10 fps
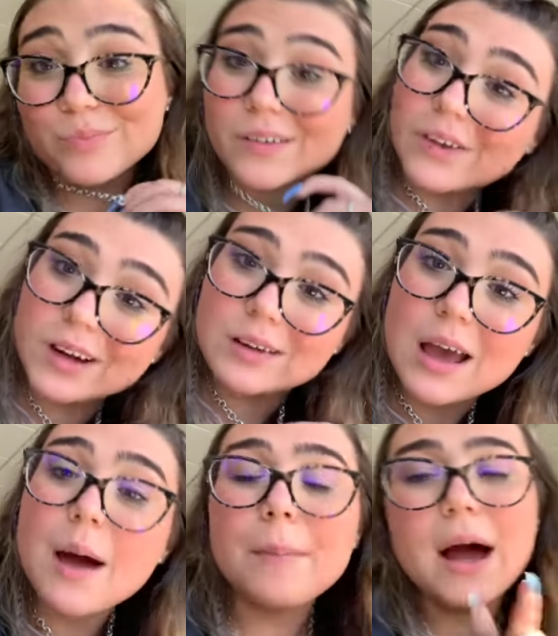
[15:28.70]
fun.
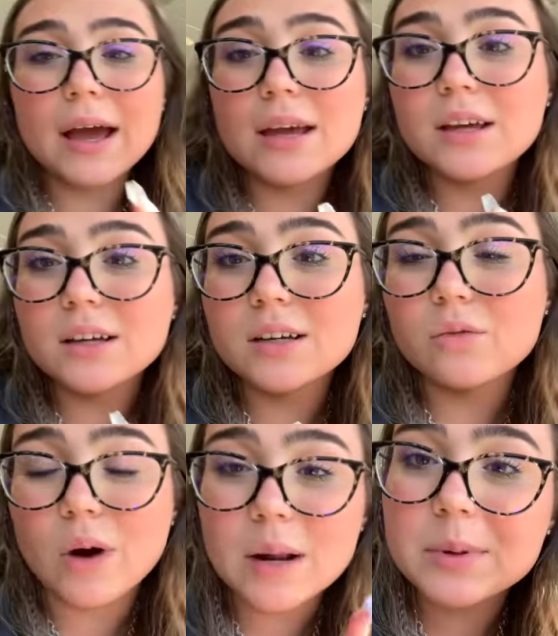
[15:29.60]
I,
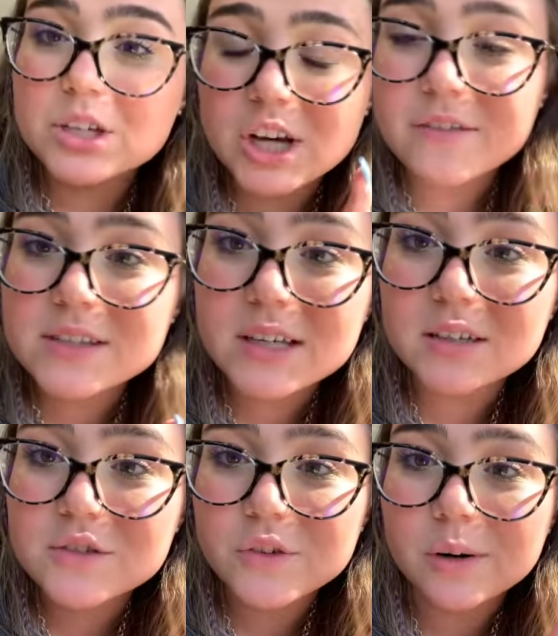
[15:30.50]
one of these chefs
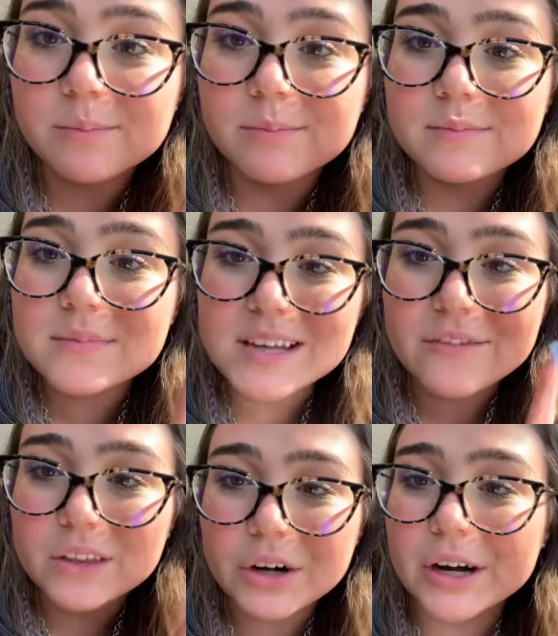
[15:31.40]
skills from
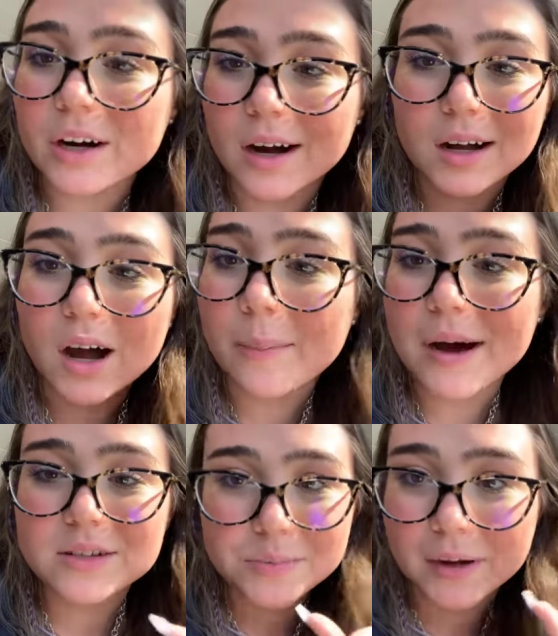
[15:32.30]
seventh grade are gonna come
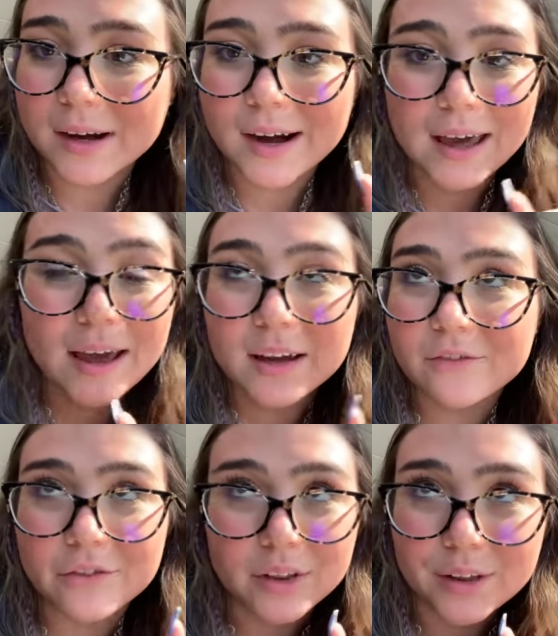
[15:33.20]
out to play today. I can
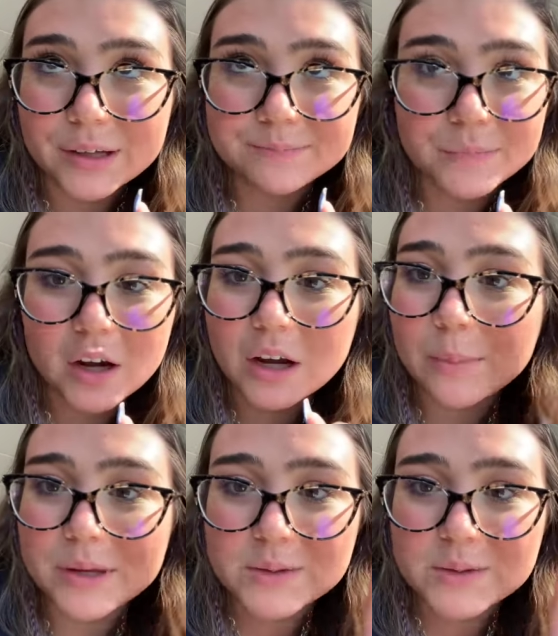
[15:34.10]
feel it. Okay, peace,